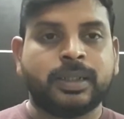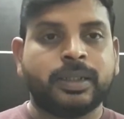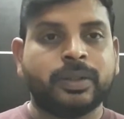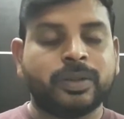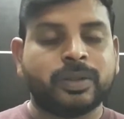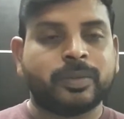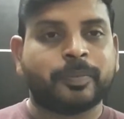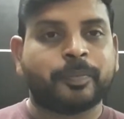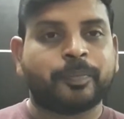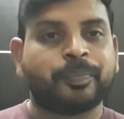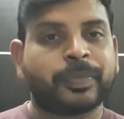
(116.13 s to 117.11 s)
you know
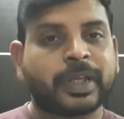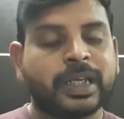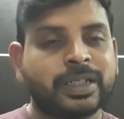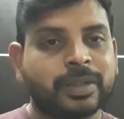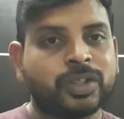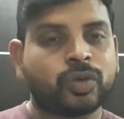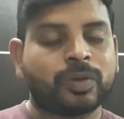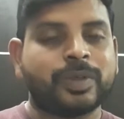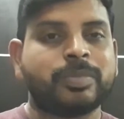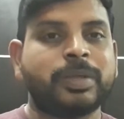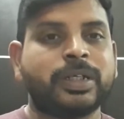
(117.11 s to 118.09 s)
it's
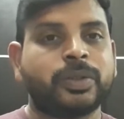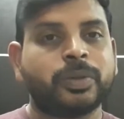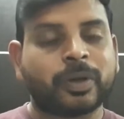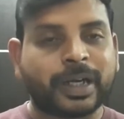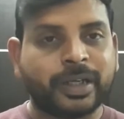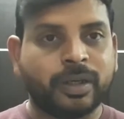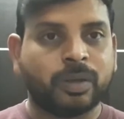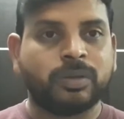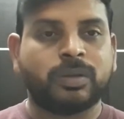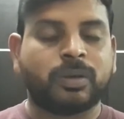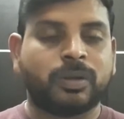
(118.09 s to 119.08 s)
always better to write
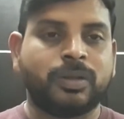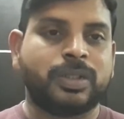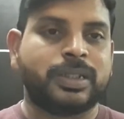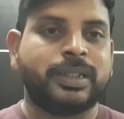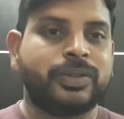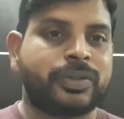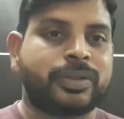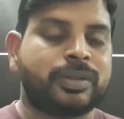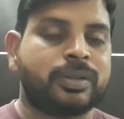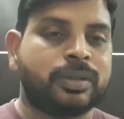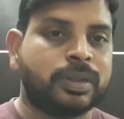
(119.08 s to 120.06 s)
down all those things
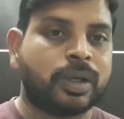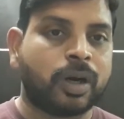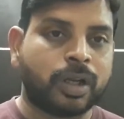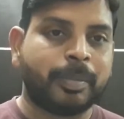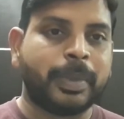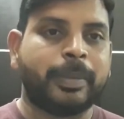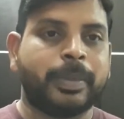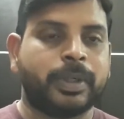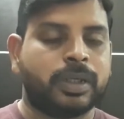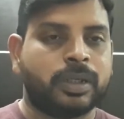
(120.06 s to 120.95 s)
on a paper.